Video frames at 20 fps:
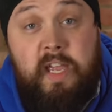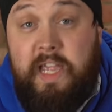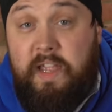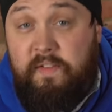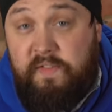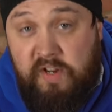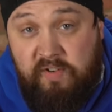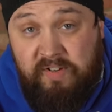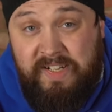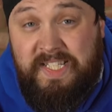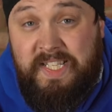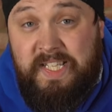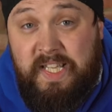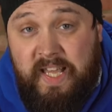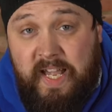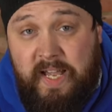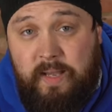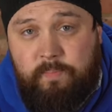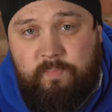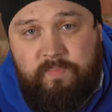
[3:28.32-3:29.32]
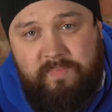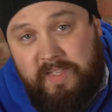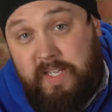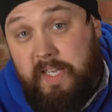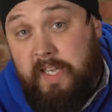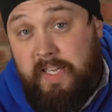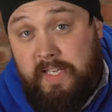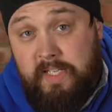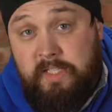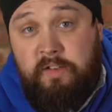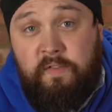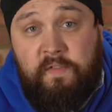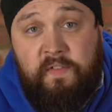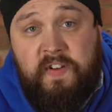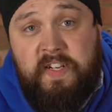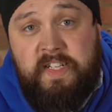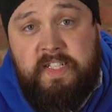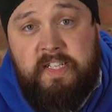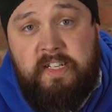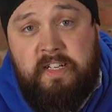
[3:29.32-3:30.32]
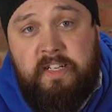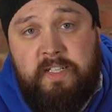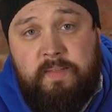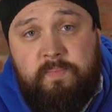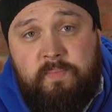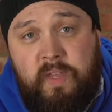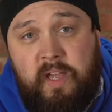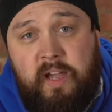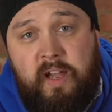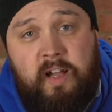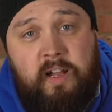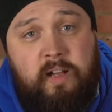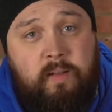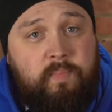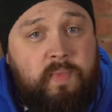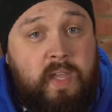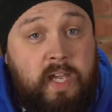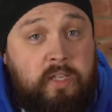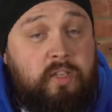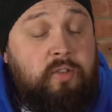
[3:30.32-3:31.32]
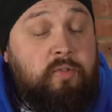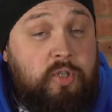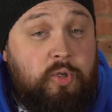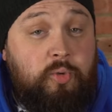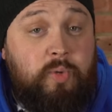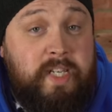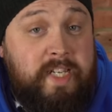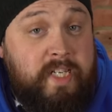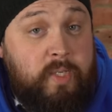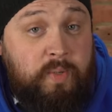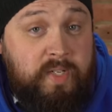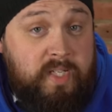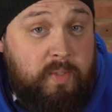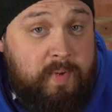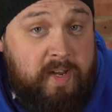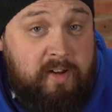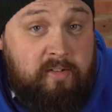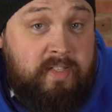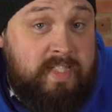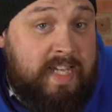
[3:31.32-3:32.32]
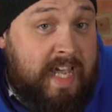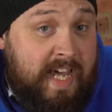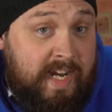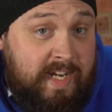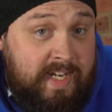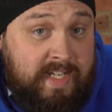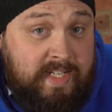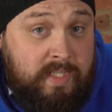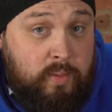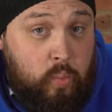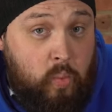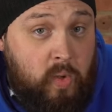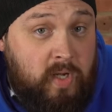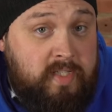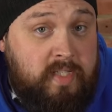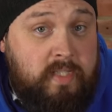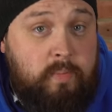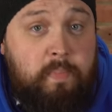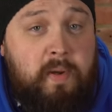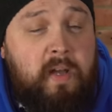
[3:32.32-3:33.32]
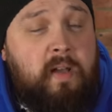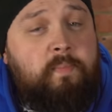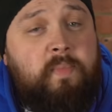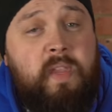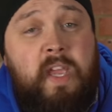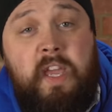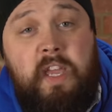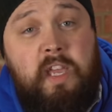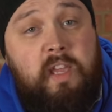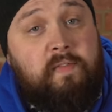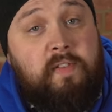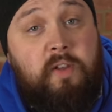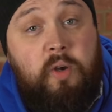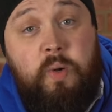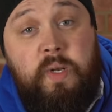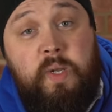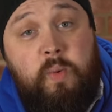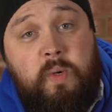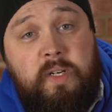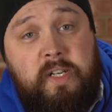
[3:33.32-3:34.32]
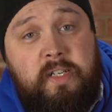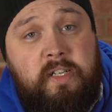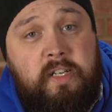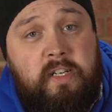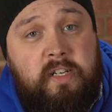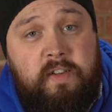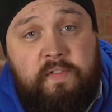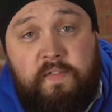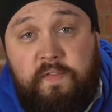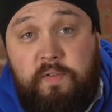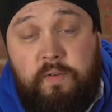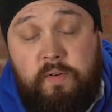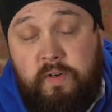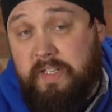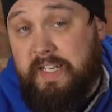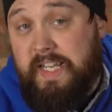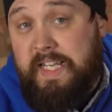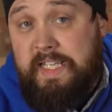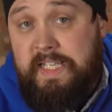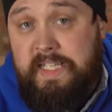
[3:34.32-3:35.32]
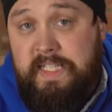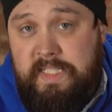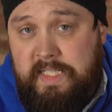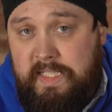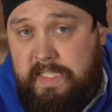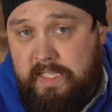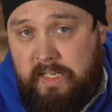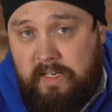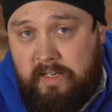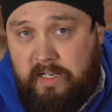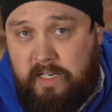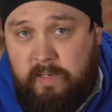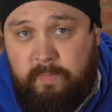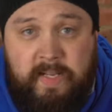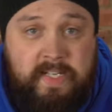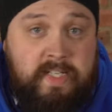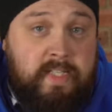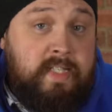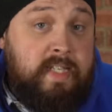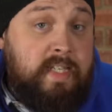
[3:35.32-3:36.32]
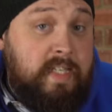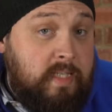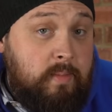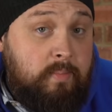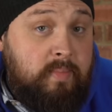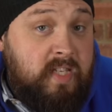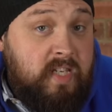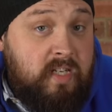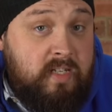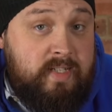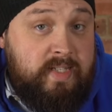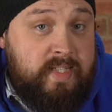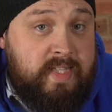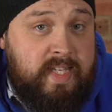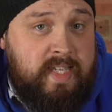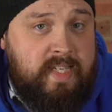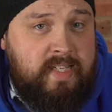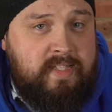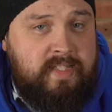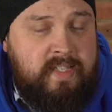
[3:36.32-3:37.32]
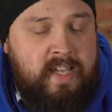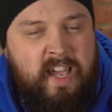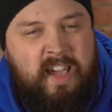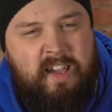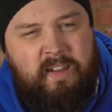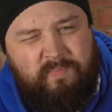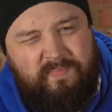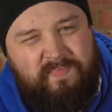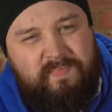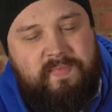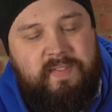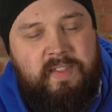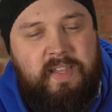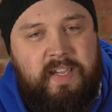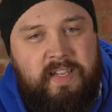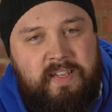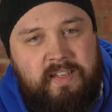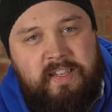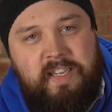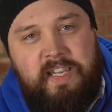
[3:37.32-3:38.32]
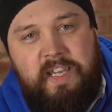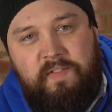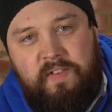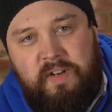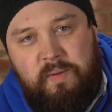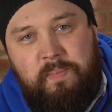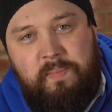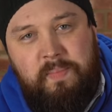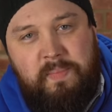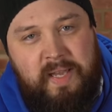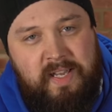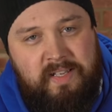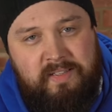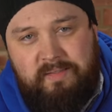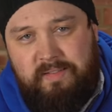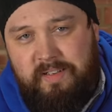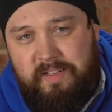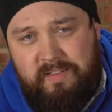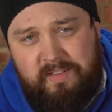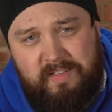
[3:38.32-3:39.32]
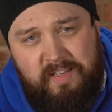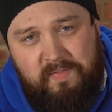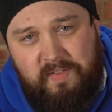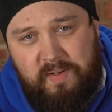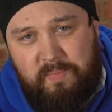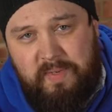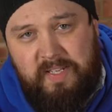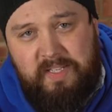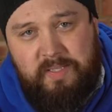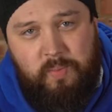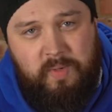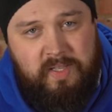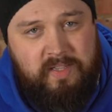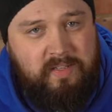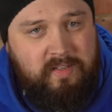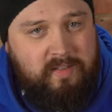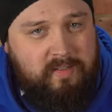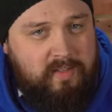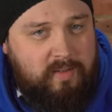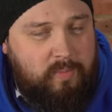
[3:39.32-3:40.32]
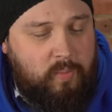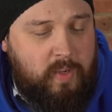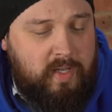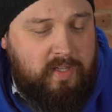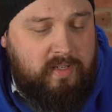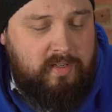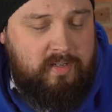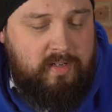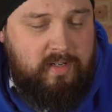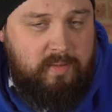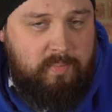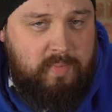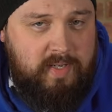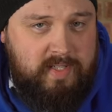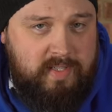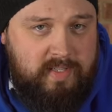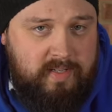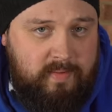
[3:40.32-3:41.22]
If you're into that, it is a fun time that you do need to experience at least once, but if you only want to dive for an easy time and to see some nice things, then give it a miss when the weather kind of picks